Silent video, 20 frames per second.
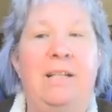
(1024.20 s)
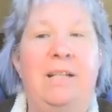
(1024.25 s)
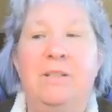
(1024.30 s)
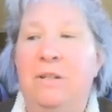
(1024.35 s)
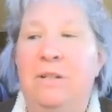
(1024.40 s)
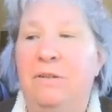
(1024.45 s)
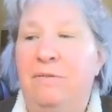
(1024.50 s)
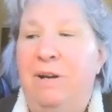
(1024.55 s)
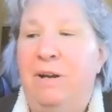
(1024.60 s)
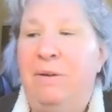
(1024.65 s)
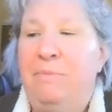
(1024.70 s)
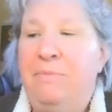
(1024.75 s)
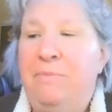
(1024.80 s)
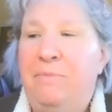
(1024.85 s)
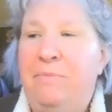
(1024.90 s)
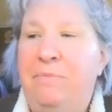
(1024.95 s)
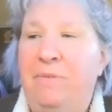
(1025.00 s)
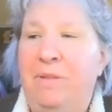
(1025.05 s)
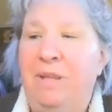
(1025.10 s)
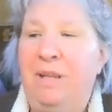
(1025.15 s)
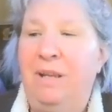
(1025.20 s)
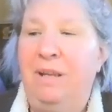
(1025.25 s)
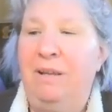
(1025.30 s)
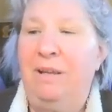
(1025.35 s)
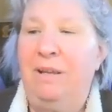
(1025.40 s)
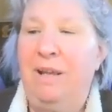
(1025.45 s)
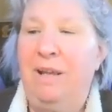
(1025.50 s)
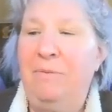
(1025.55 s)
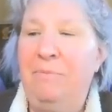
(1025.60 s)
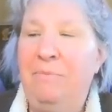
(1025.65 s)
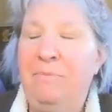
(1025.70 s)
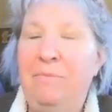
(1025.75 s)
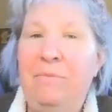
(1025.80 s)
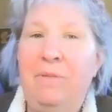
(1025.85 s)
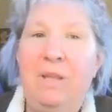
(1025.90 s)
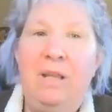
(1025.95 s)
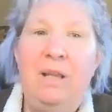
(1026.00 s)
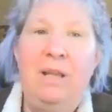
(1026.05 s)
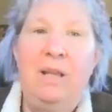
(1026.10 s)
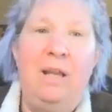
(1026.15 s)
into the ring. Okay.
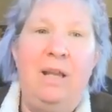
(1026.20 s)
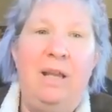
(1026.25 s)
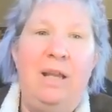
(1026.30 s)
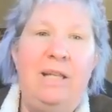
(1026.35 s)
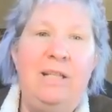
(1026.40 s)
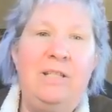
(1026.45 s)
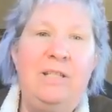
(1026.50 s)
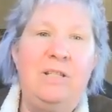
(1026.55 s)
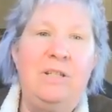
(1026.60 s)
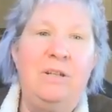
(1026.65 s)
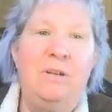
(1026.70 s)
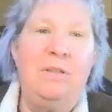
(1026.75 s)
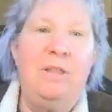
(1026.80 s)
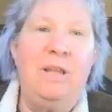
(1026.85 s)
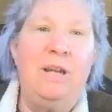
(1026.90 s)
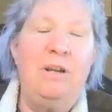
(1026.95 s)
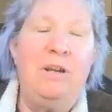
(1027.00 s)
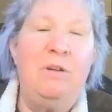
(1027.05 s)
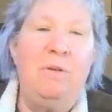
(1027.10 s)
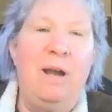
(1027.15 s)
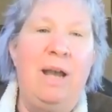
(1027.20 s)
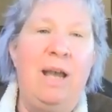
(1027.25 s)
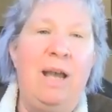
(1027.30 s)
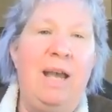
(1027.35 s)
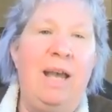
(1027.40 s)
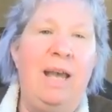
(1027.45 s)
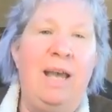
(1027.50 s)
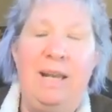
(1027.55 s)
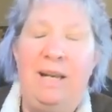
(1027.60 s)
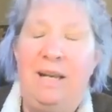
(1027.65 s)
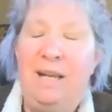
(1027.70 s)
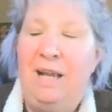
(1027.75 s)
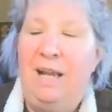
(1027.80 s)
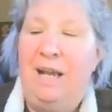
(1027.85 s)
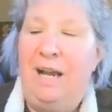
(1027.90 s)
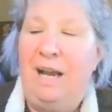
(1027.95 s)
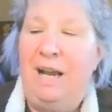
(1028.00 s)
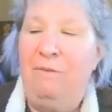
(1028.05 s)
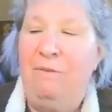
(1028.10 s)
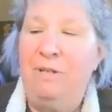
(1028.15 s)
And so there you had,
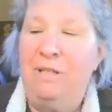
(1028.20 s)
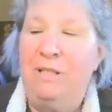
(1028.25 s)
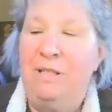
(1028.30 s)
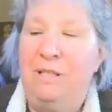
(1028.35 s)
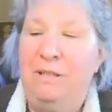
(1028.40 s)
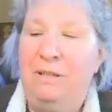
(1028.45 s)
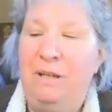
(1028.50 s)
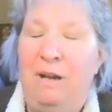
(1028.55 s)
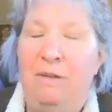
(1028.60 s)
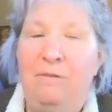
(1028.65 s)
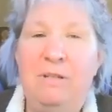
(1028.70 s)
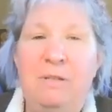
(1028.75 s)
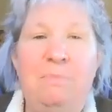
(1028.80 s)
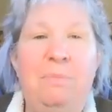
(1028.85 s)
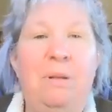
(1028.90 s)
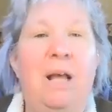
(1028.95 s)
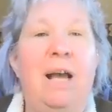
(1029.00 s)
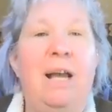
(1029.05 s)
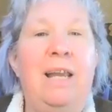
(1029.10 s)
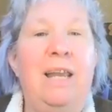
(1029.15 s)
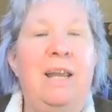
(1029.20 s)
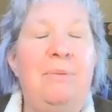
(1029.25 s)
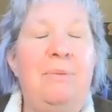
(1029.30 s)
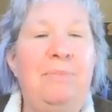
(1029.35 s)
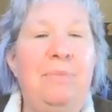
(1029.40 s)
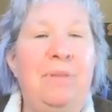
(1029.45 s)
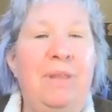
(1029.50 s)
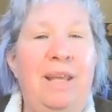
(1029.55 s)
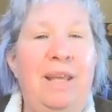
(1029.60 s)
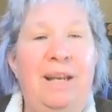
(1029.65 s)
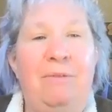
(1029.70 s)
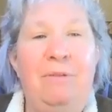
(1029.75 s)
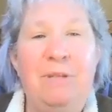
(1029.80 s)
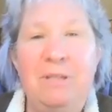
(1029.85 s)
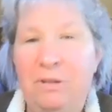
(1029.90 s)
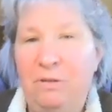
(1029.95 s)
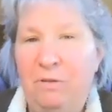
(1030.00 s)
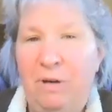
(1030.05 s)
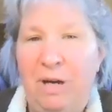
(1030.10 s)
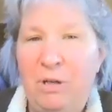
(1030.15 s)
I was blogging, and I
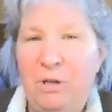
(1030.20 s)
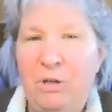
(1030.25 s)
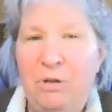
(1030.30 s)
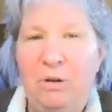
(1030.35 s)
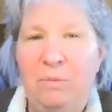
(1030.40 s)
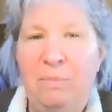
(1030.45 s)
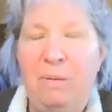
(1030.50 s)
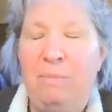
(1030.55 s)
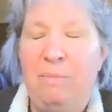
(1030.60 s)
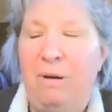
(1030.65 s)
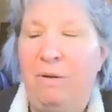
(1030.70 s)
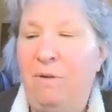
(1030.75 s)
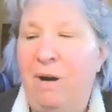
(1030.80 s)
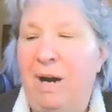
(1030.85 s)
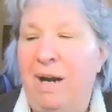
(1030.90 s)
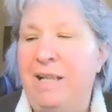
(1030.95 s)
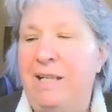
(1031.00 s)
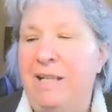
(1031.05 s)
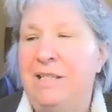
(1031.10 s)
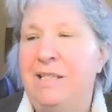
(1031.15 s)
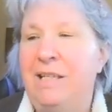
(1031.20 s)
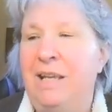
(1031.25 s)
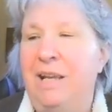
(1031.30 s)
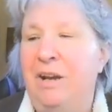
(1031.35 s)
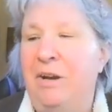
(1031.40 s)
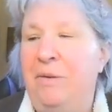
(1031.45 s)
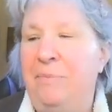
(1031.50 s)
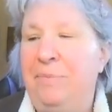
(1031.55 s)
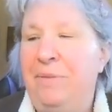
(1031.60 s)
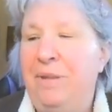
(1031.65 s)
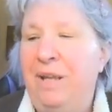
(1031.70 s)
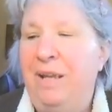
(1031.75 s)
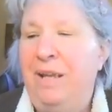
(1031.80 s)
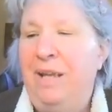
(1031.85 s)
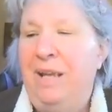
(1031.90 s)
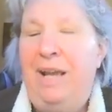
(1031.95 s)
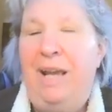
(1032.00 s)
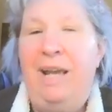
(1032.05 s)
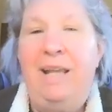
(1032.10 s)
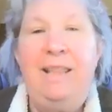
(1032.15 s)
wasn't quite sure about my writing skill.
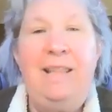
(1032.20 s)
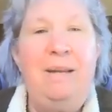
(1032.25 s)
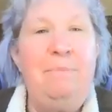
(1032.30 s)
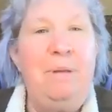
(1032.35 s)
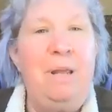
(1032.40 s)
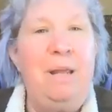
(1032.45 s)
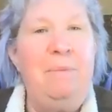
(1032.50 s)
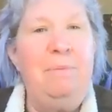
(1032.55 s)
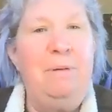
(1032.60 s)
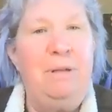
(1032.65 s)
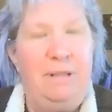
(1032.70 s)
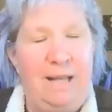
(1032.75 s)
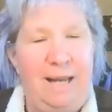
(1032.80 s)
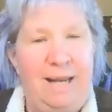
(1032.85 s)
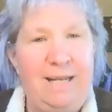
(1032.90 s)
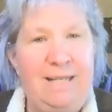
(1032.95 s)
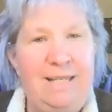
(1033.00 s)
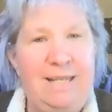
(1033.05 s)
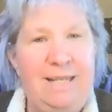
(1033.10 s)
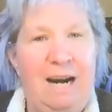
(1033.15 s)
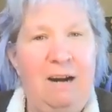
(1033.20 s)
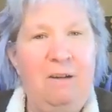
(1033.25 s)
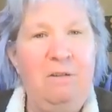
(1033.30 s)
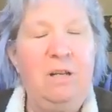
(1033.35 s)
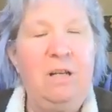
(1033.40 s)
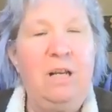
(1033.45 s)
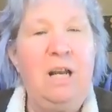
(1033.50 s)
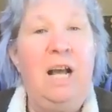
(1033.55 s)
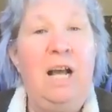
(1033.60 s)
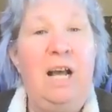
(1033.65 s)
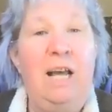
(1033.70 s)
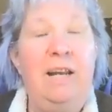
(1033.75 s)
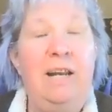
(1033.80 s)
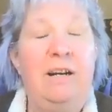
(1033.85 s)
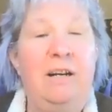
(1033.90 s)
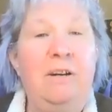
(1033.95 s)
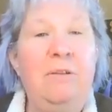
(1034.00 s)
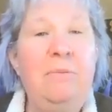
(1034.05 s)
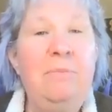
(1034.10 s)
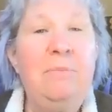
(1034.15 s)
And then people like Daryl
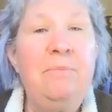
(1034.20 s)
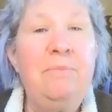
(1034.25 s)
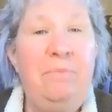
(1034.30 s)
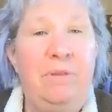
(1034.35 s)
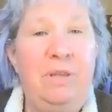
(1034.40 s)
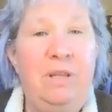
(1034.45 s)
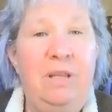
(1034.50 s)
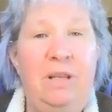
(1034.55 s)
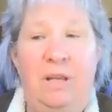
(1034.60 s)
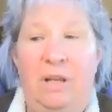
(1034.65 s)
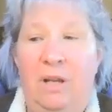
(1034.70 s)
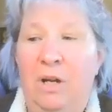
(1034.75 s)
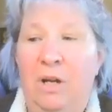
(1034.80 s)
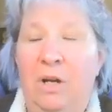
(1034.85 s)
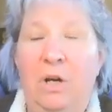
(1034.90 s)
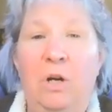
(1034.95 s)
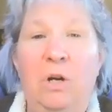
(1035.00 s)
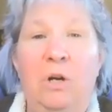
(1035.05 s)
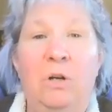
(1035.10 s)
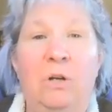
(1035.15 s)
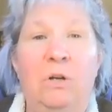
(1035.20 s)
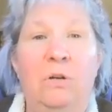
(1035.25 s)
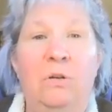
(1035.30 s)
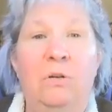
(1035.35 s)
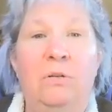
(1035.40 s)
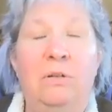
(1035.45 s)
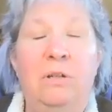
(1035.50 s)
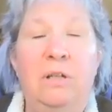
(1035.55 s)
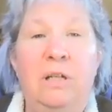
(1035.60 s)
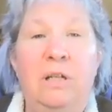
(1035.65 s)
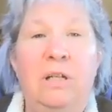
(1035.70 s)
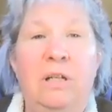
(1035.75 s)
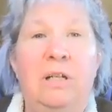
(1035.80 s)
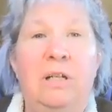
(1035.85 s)
Connor, who